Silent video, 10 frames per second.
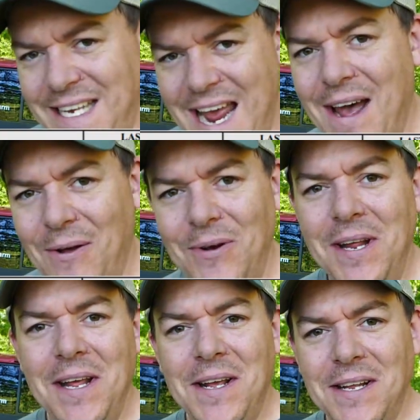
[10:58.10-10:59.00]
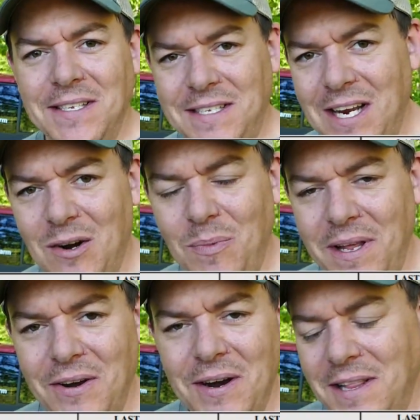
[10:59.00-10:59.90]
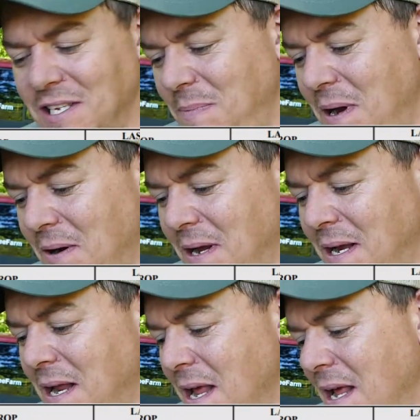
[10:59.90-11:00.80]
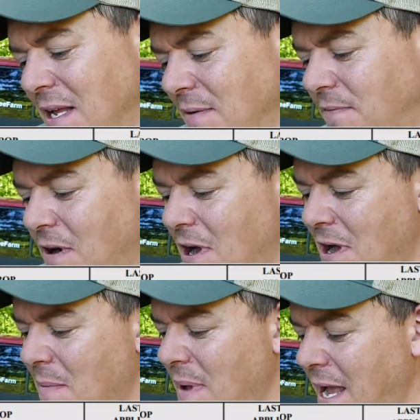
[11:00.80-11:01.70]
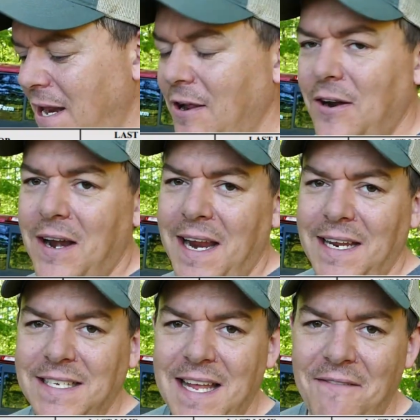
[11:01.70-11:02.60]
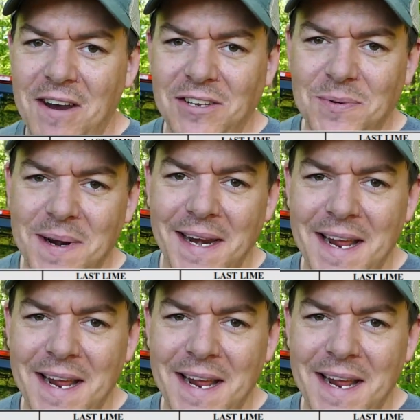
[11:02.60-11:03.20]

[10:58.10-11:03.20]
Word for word: down considerably during this period, from eight hundred eighty-seven in twenty